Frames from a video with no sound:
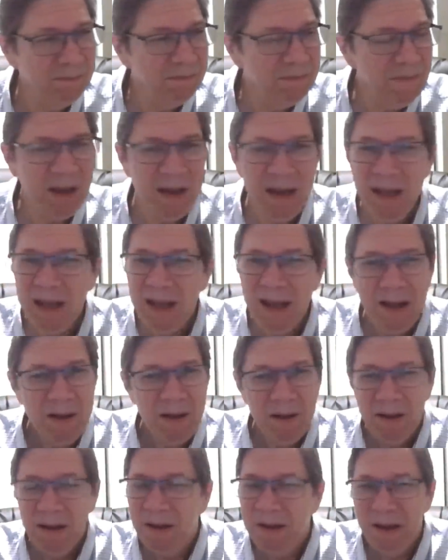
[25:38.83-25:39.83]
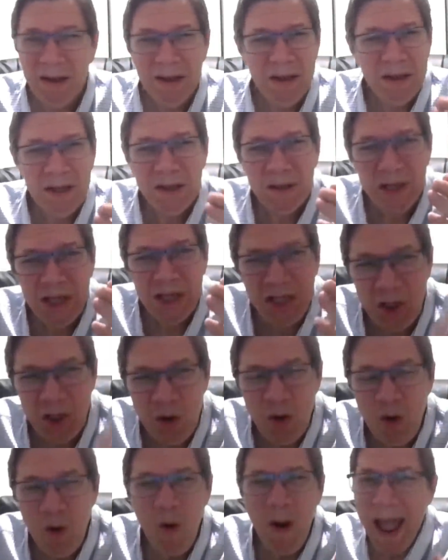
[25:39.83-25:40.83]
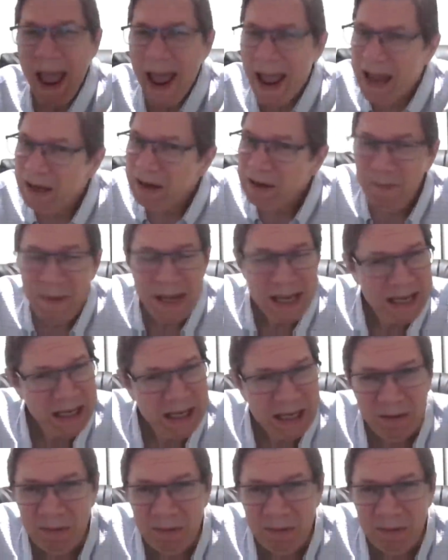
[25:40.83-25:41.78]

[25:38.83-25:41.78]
Yes. You and me,